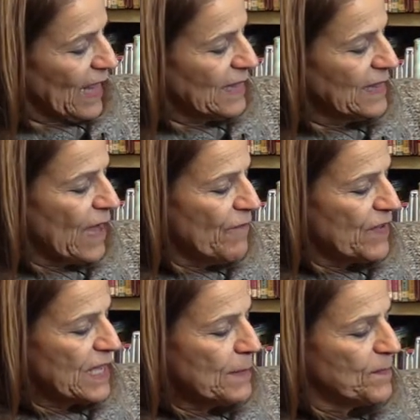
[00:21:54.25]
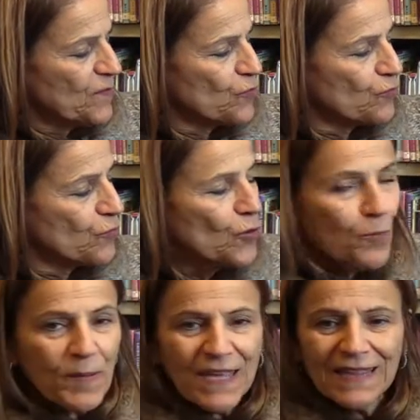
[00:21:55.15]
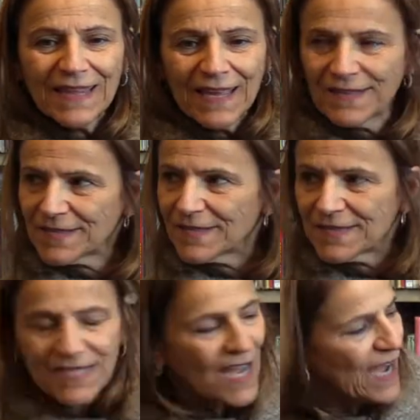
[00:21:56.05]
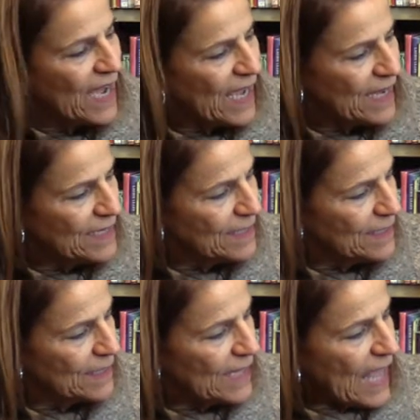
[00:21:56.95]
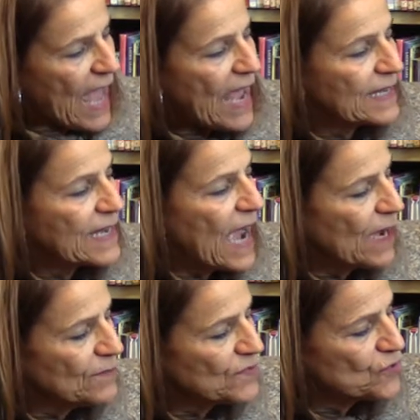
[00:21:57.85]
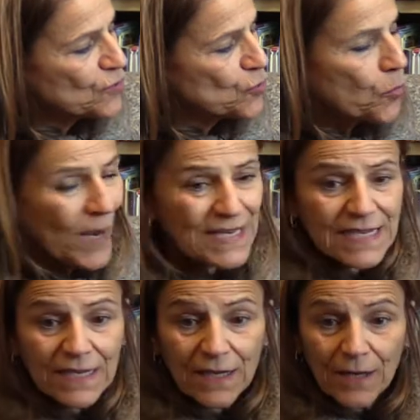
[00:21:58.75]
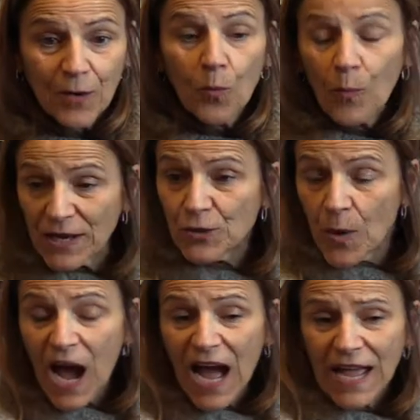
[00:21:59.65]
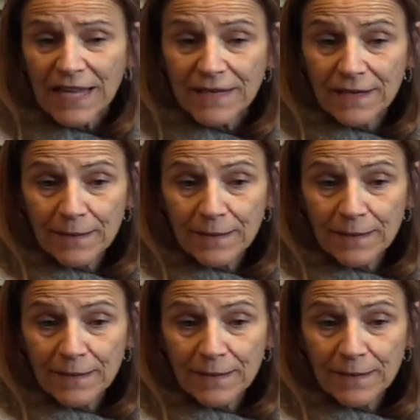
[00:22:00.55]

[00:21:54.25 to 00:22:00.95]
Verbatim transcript: Love keeps droopy laces tied and counts to 20 when you hide.